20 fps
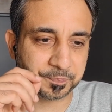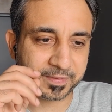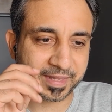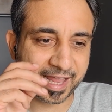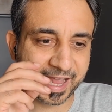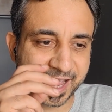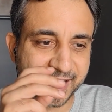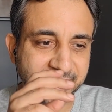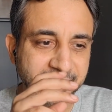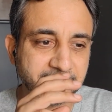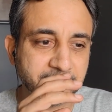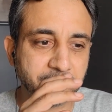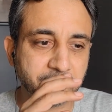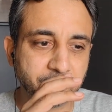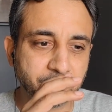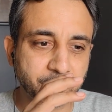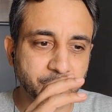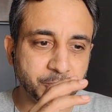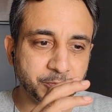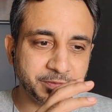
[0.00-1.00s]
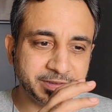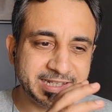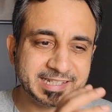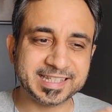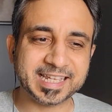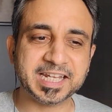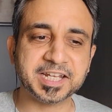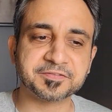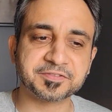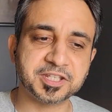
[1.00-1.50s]
And these
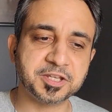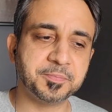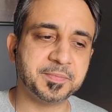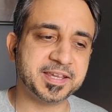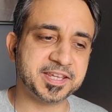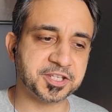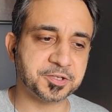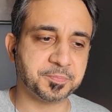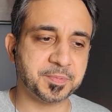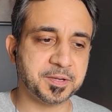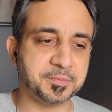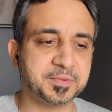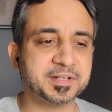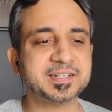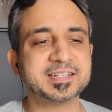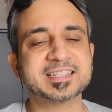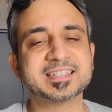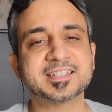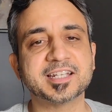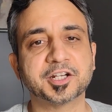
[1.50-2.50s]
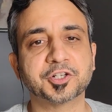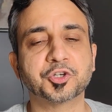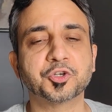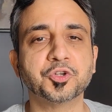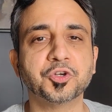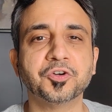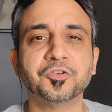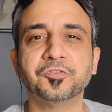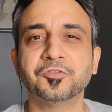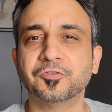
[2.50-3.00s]
NFC based payments started
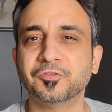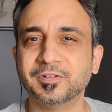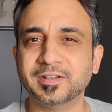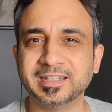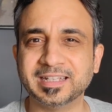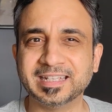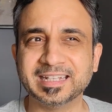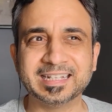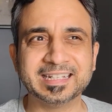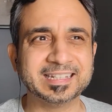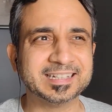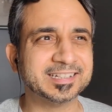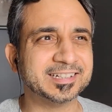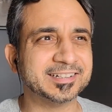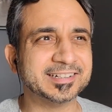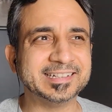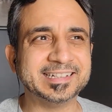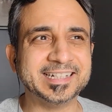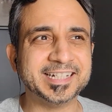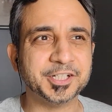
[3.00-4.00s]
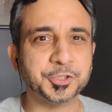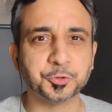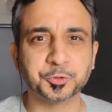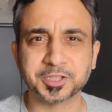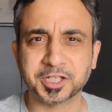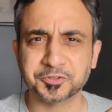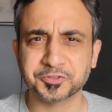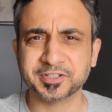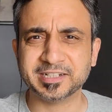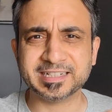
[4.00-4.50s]
off in the early
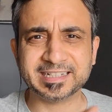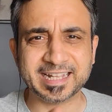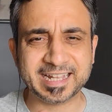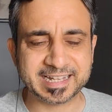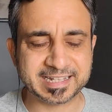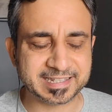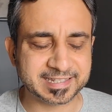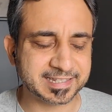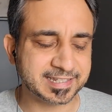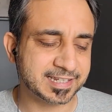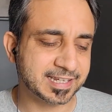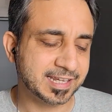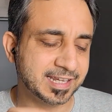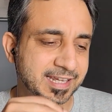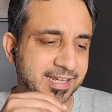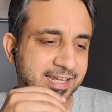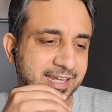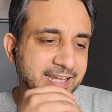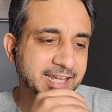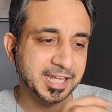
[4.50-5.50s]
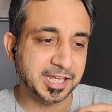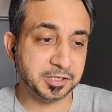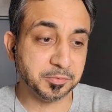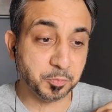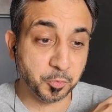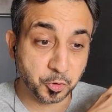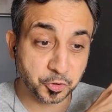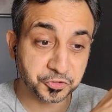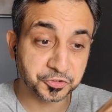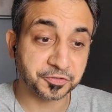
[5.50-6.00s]
2010s in
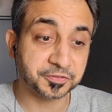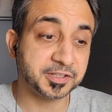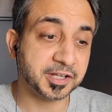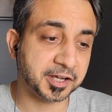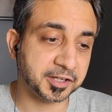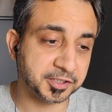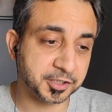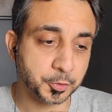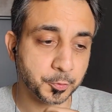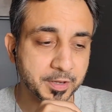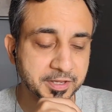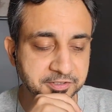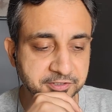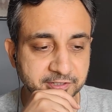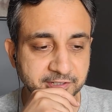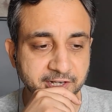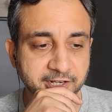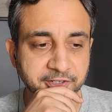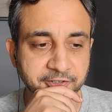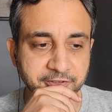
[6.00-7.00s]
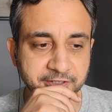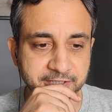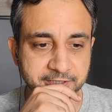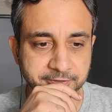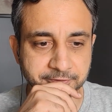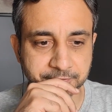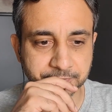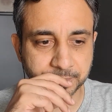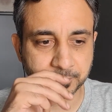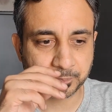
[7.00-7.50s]
most of the other Western
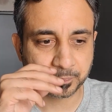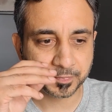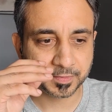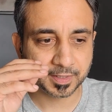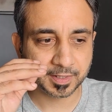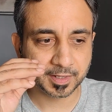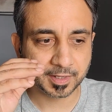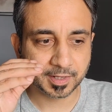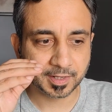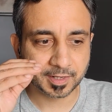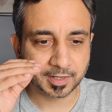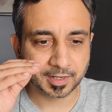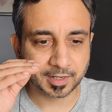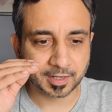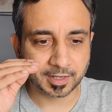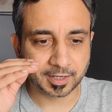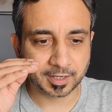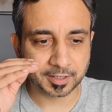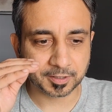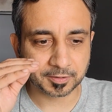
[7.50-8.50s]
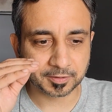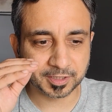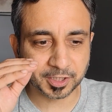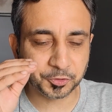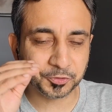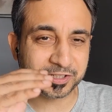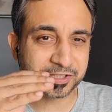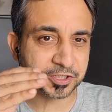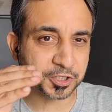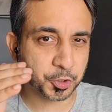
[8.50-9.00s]
countries. Now
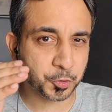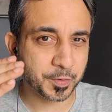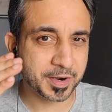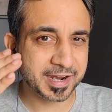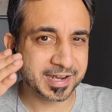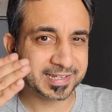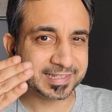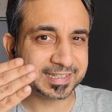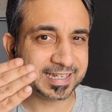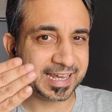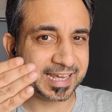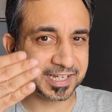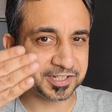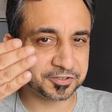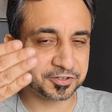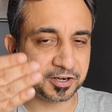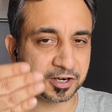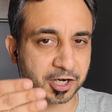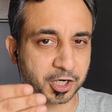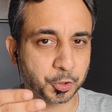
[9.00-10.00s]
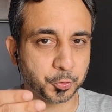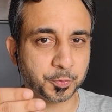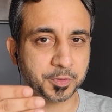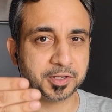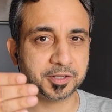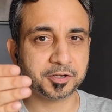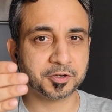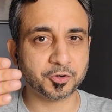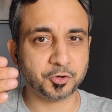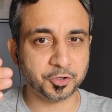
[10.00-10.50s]
this requires extra
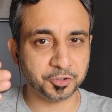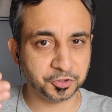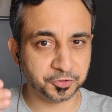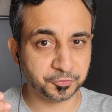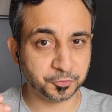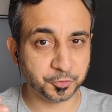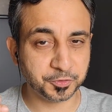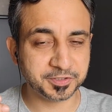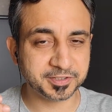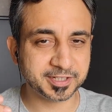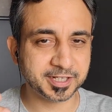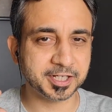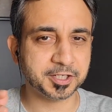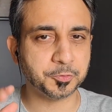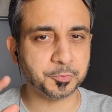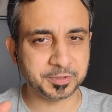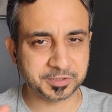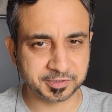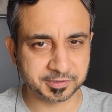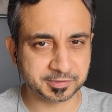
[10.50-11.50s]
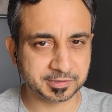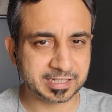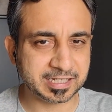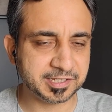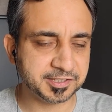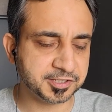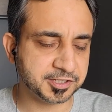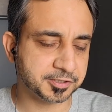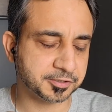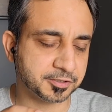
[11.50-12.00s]
hardware on the phone side, which is
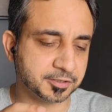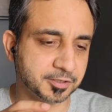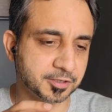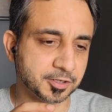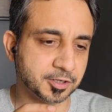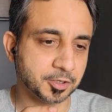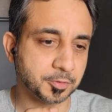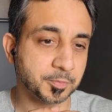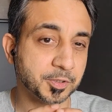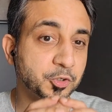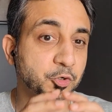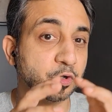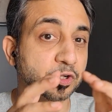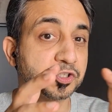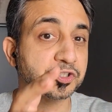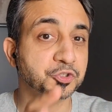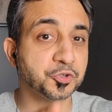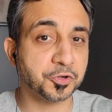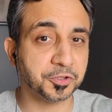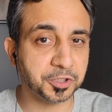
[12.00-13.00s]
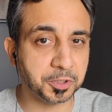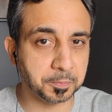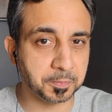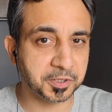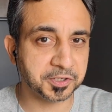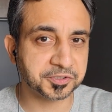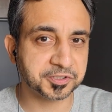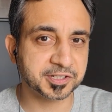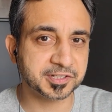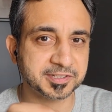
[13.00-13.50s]
easier, but also on the
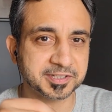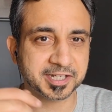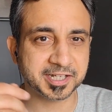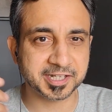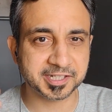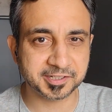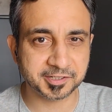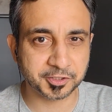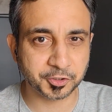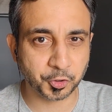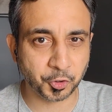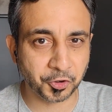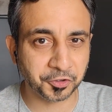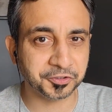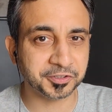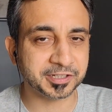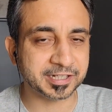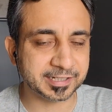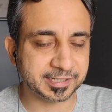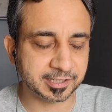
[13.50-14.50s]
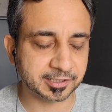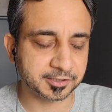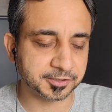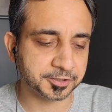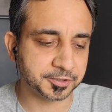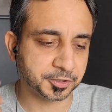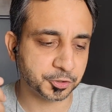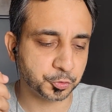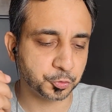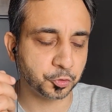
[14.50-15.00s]
merchant side or the retailer
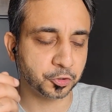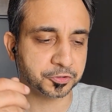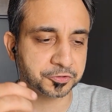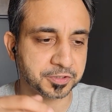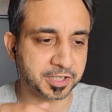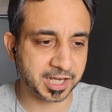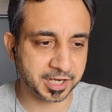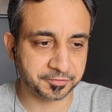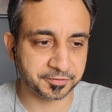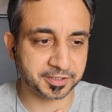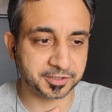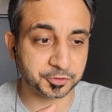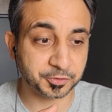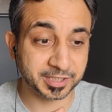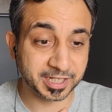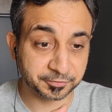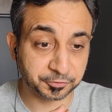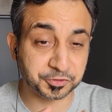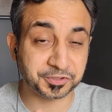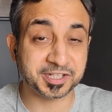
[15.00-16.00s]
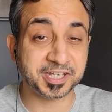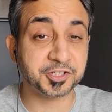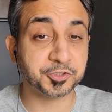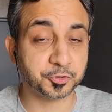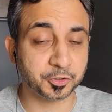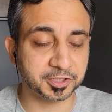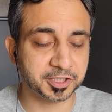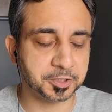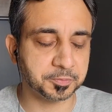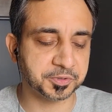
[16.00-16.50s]
to also have it. So they have to change
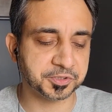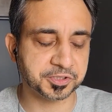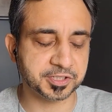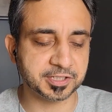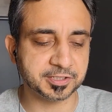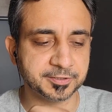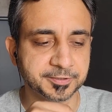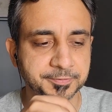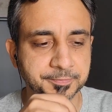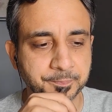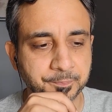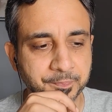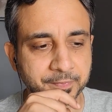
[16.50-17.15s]
all their machines.